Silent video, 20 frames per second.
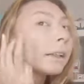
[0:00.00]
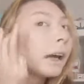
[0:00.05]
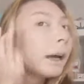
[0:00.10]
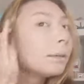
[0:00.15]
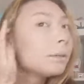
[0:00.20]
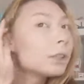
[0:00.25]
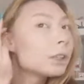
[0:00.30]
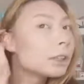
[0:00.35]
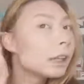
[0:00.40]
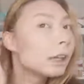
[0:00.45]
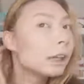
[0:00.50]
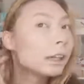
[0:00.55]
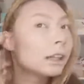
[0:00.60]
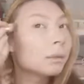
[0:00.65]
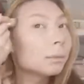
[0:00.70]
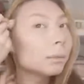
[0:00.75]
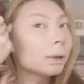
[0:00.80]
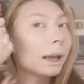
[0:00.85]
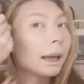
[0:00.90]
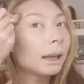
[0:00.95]
I'm just eating
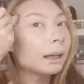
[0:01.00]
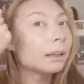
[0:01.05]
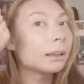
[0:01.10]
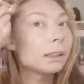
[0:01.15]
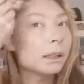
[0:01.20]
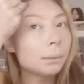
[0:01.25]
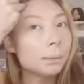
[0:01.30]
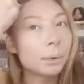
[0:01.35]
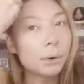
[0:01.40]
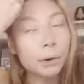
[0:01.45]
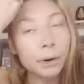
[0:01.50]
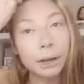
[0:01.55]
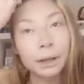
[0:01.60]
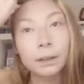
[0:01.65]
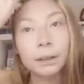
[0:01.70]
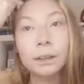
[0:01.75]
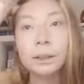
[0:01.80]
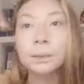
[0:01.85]
them plain because I'm boring.